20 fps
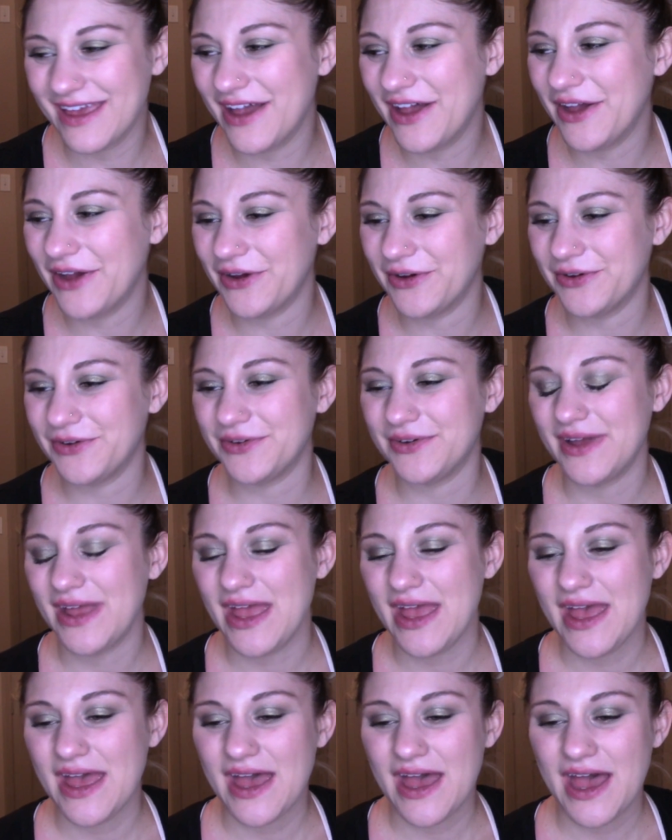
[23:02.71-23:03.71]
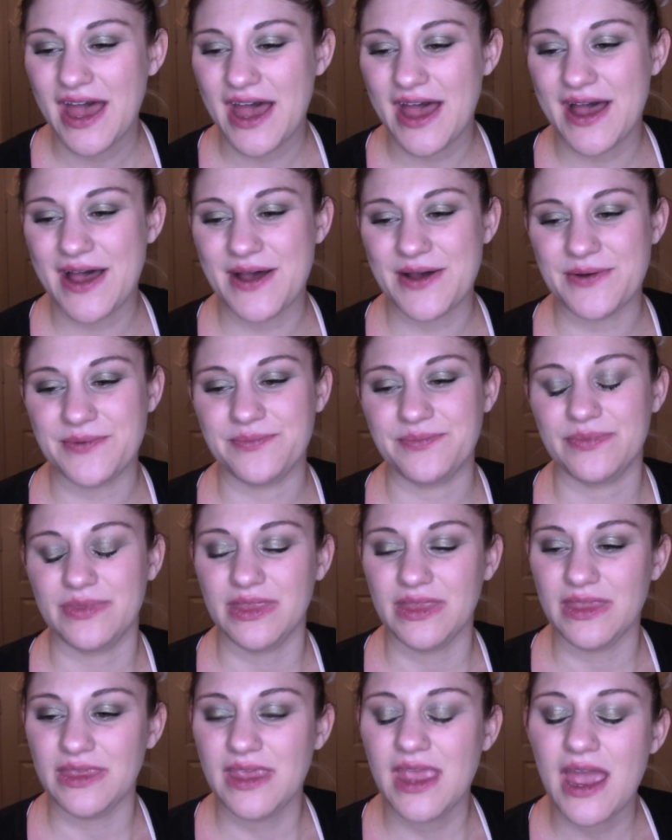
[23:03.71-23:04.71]
So,
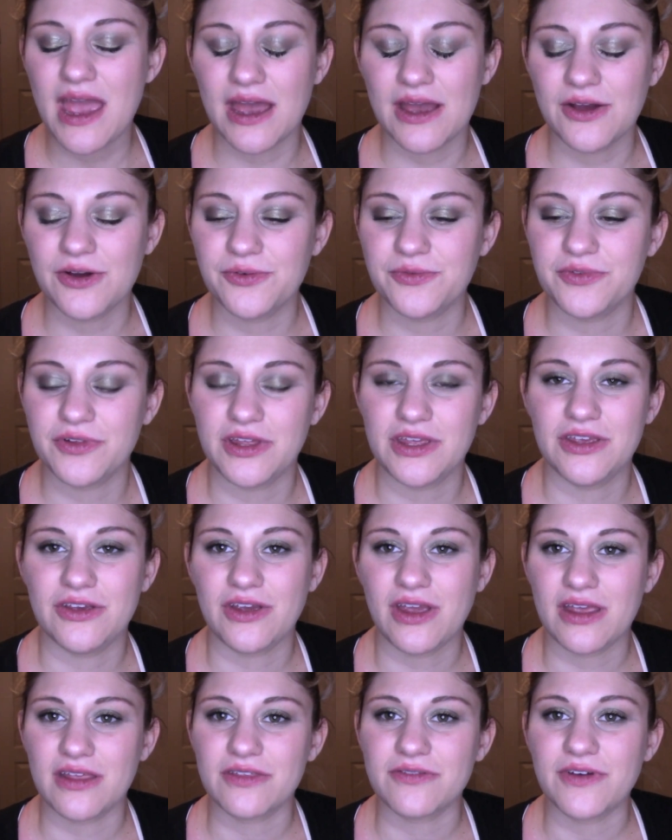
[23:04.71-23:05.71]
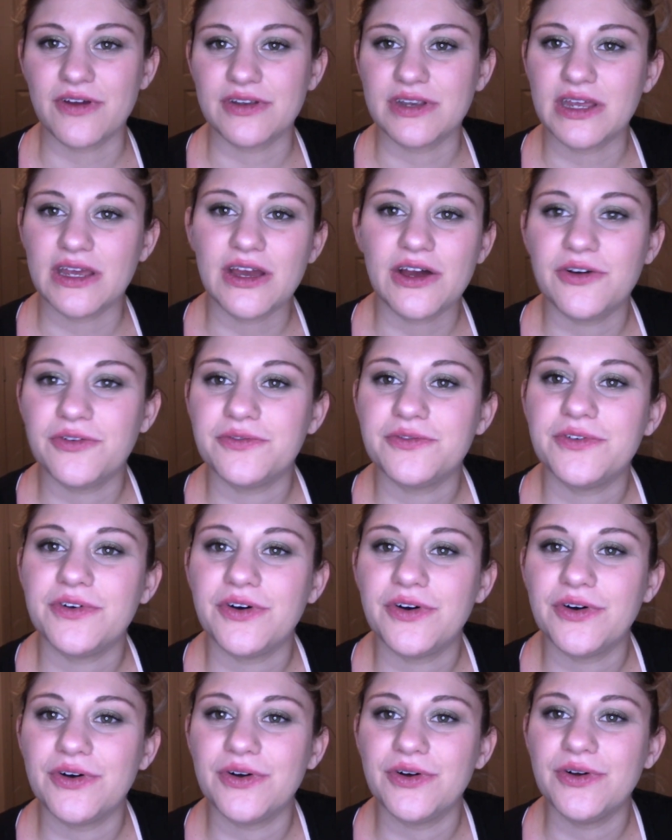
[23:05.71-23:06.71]
yeah, hopefully you guys found it
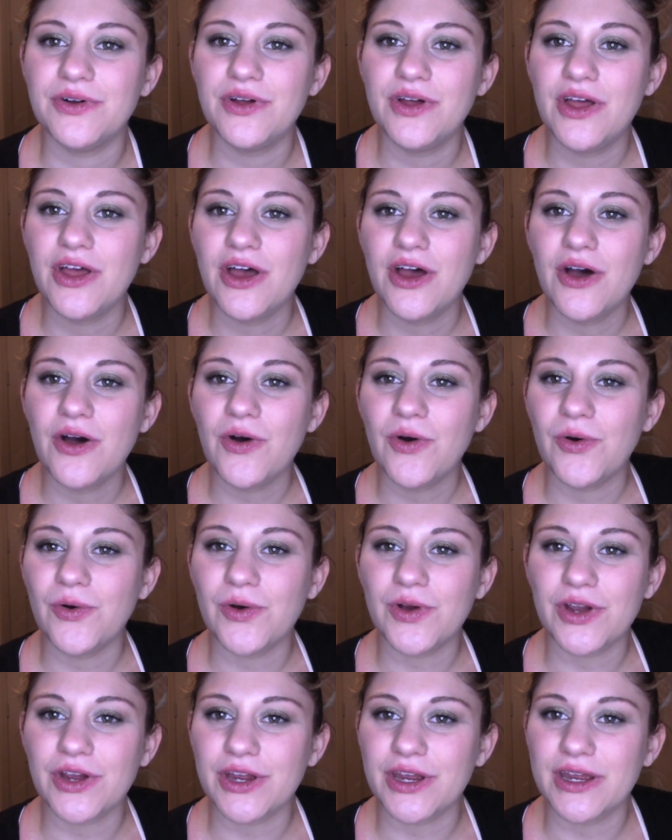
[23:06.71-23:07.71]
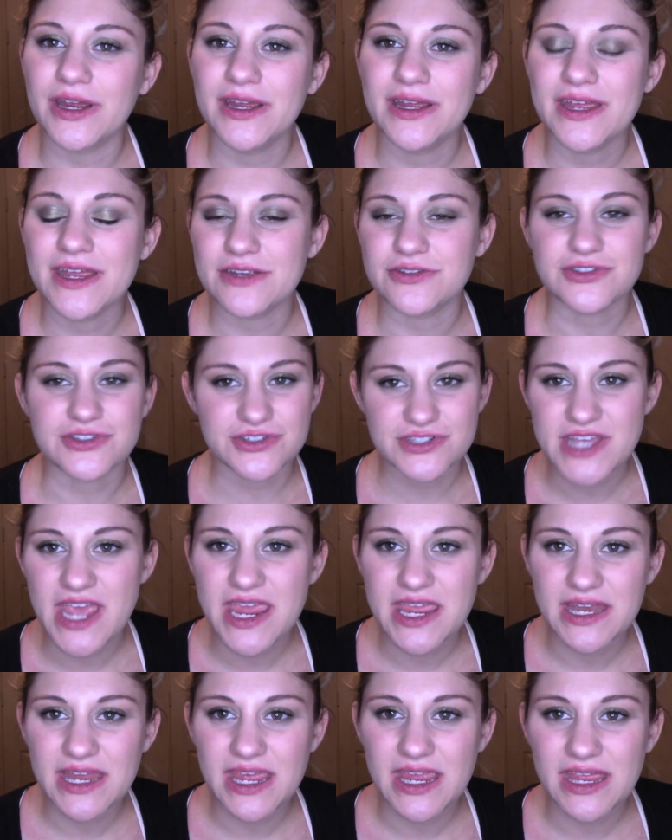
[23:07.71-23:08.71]
helpful or
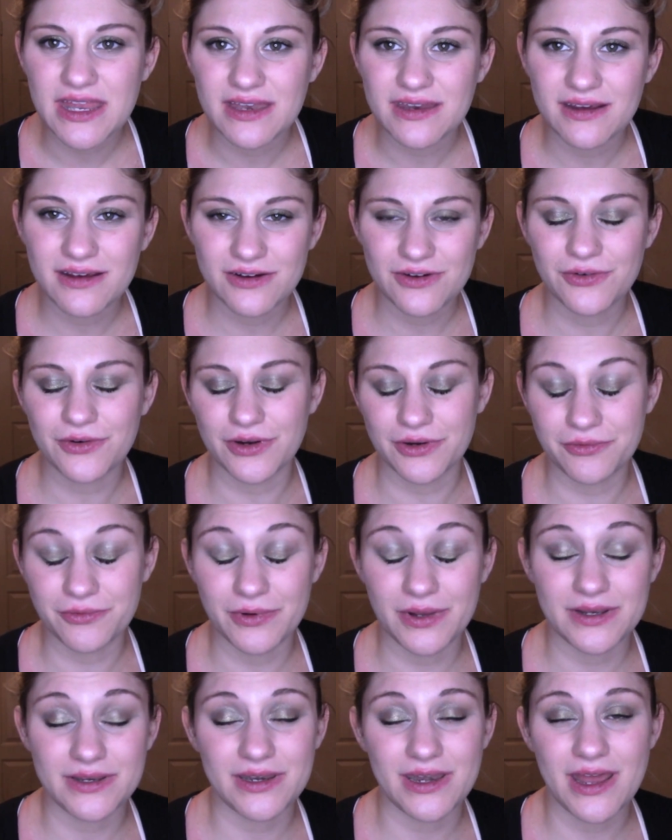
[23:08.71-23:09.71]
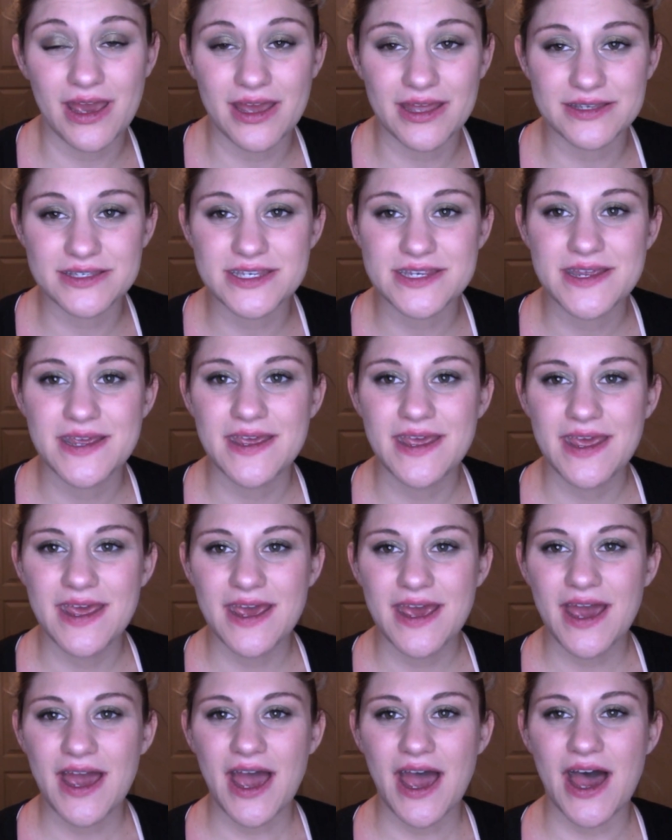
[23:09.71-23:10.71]
entertaining or whatnot.
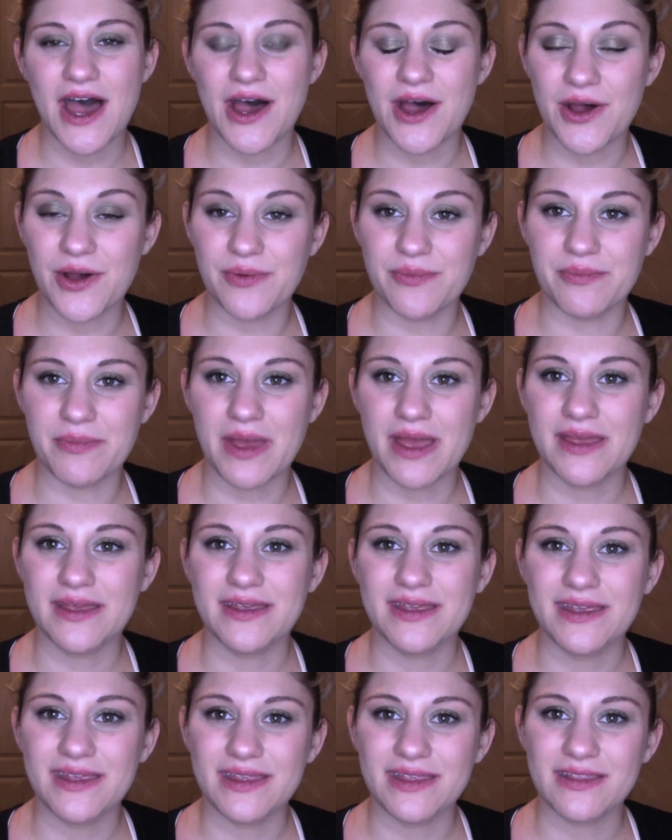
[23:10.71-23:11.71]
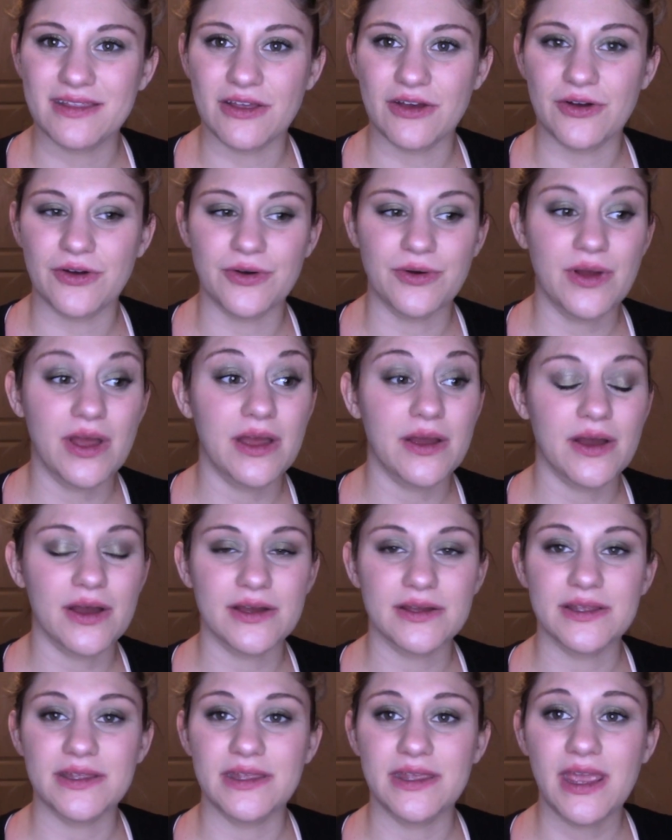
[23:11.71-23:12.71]
So,
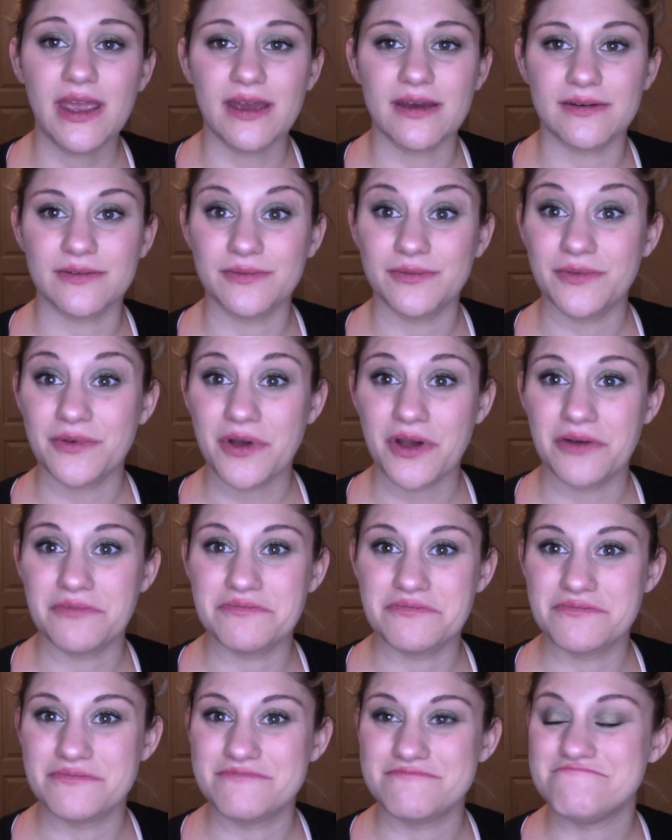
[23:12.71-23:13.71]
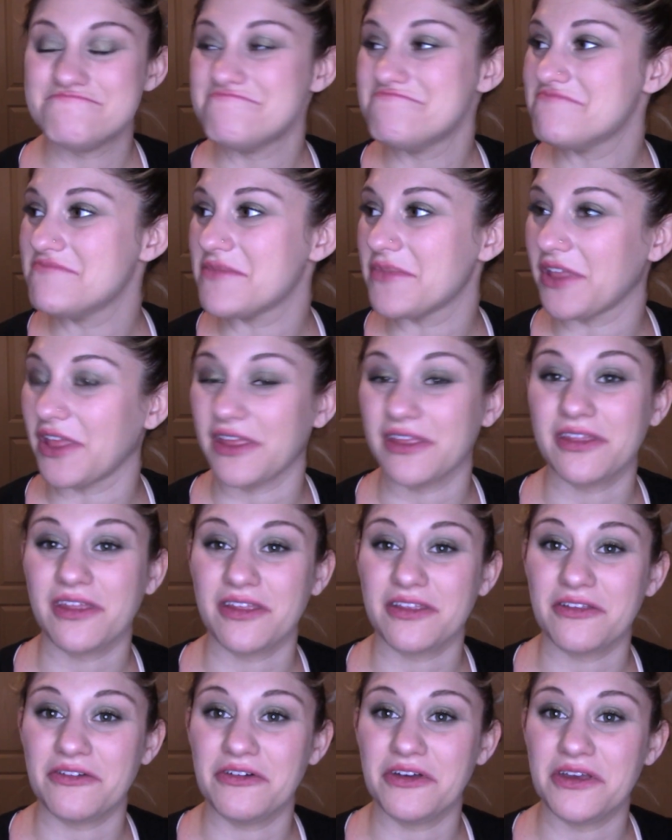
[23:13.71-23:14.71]
yeah, I think
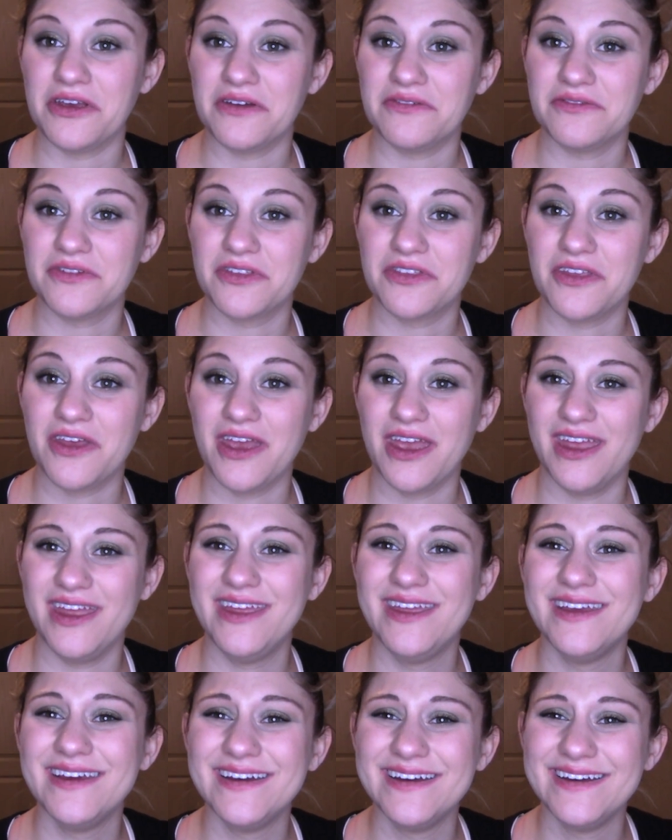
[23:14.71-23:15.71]
that's all I have to say,